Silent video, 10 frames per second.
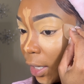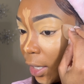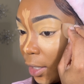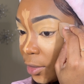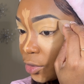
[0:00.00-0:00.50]

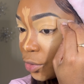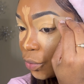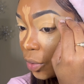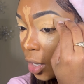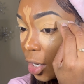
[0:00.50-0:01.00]
ends,
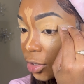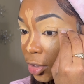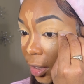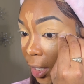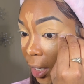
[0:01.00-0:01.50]
no harsh
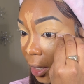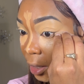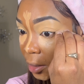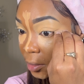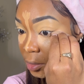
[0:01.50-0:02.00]

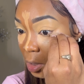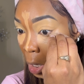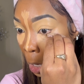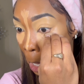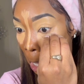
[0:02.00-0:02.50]
lines.
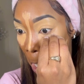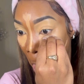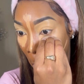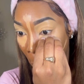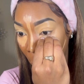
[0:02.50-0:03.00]

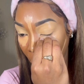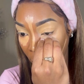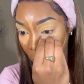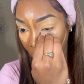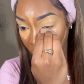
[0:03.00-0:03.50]
And I
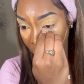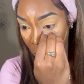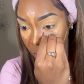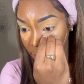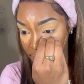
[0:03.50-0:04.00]
love
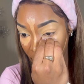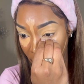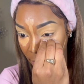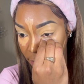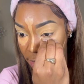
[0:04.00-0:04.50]
how this
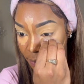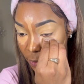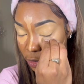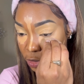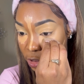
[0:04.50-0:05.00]
angled
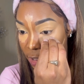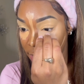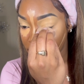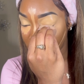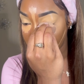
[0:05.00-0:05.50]
sponge
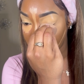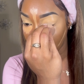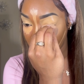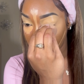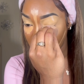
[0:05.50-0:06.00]
is getting
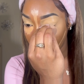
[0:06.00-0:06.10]
into the